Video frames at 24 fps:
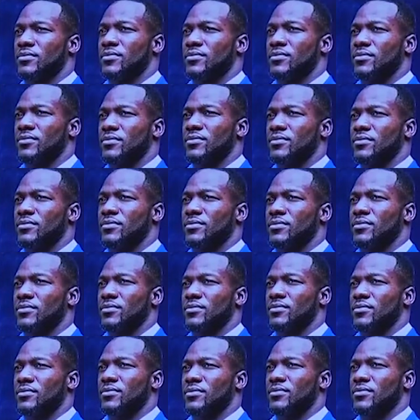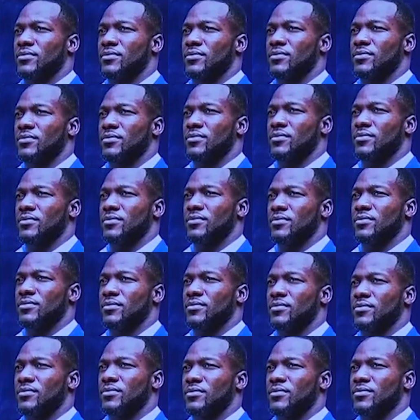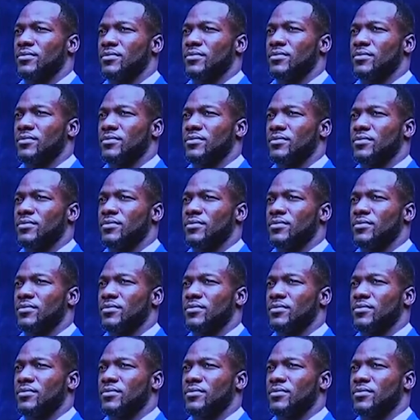This person isn't speaking.